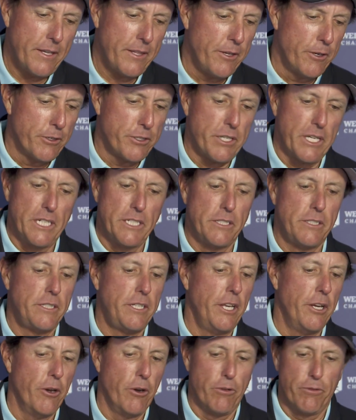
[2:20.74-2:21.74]
There's things,
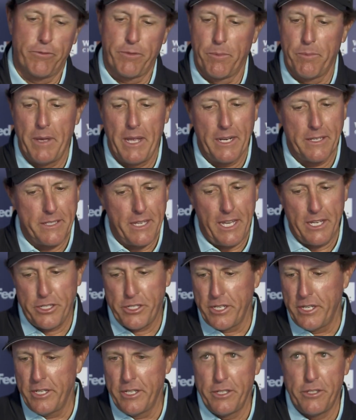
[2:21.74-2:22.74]
you know, from
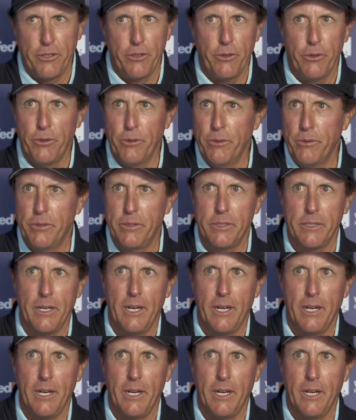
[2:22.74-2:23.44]
meditation to,